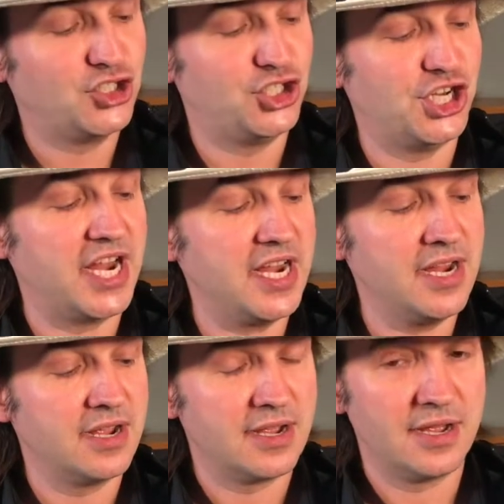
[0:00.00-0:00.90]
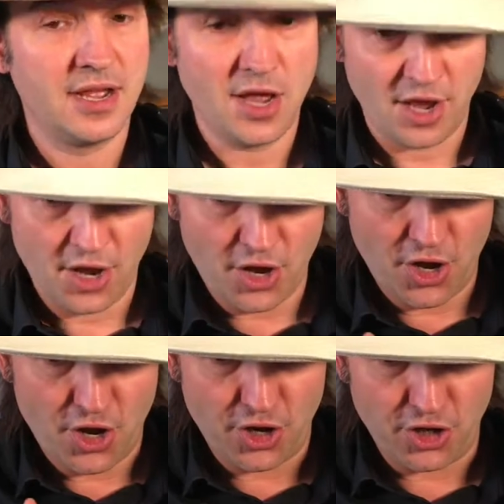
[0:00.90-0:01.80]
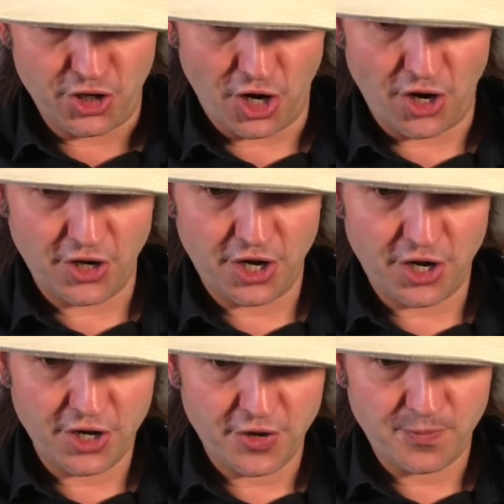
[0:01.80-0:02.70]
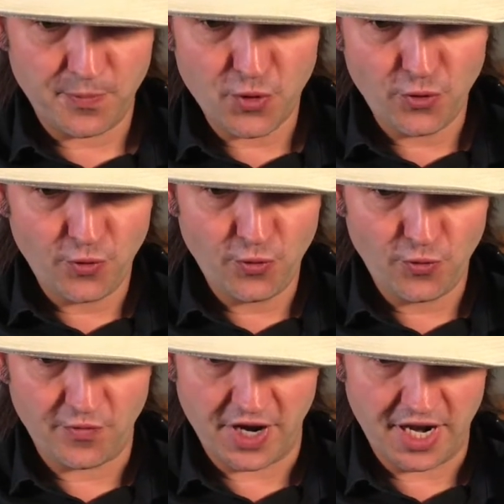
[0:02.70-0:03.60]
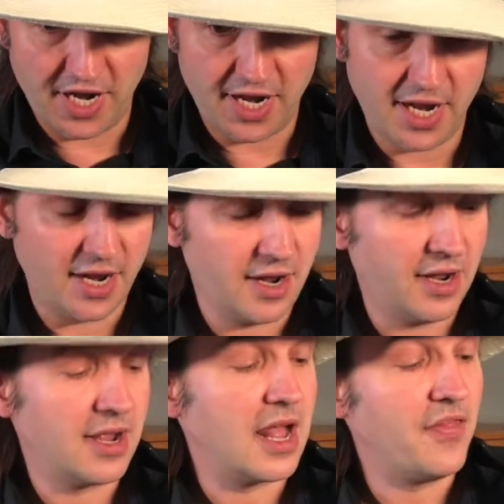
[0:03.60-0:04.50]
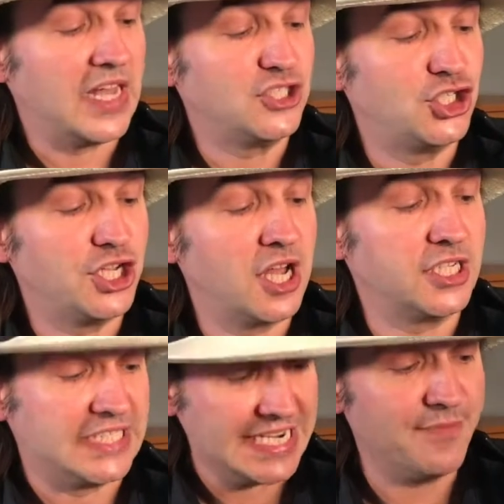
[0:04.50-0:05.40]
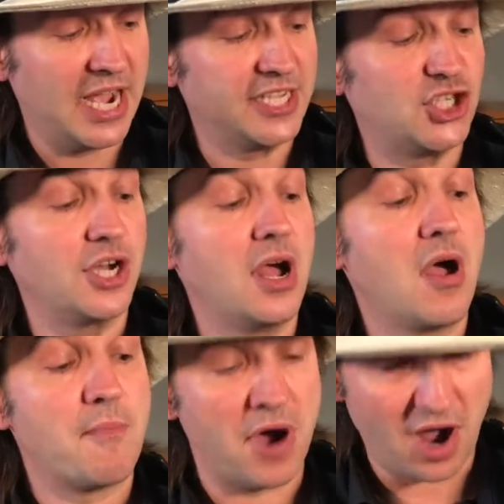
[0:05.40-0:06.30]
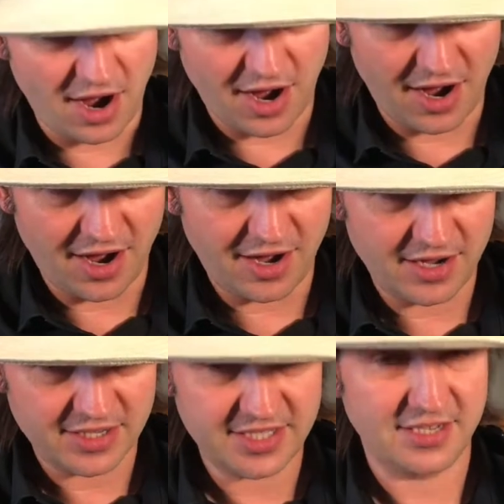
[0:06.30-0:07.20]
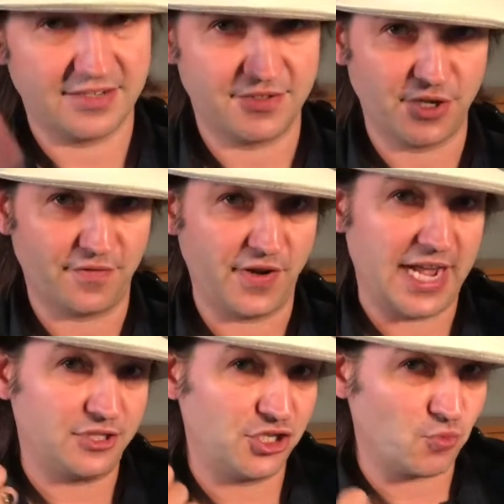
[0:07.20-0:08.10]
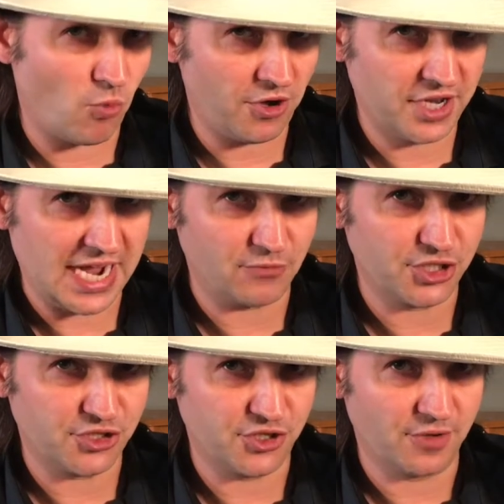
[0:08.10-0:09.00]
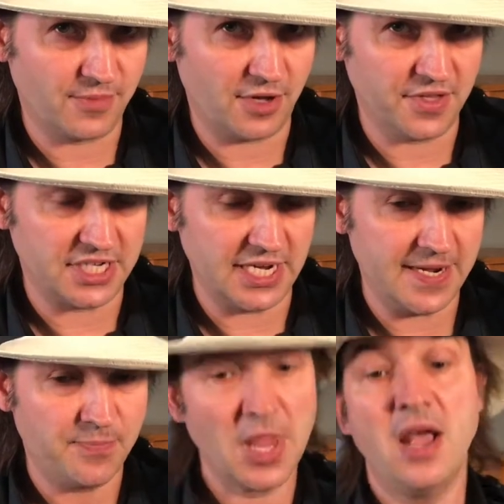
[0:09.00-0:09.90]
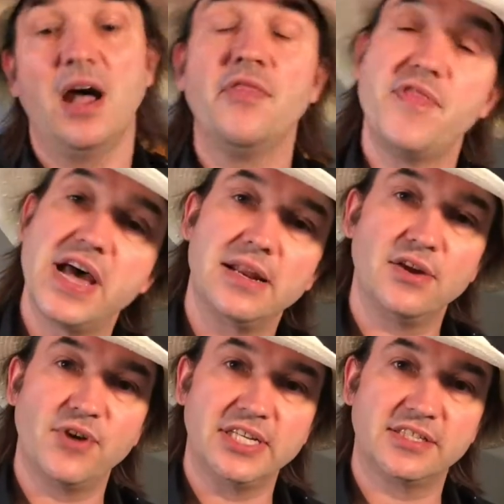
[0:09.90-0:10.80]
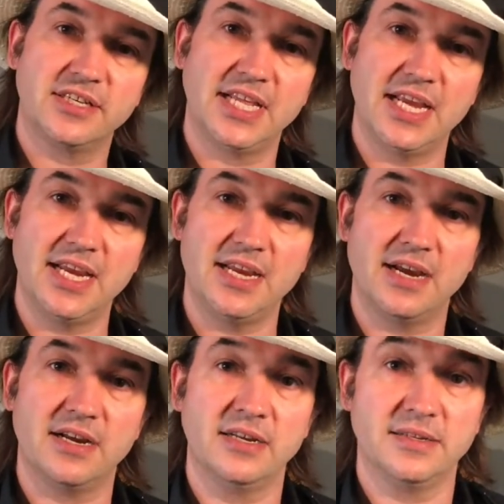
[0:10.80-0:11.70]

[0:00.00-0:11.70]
G, you're not a moving, and then G, D major, part. Don't forget, just one down strum on the D, and then you're into the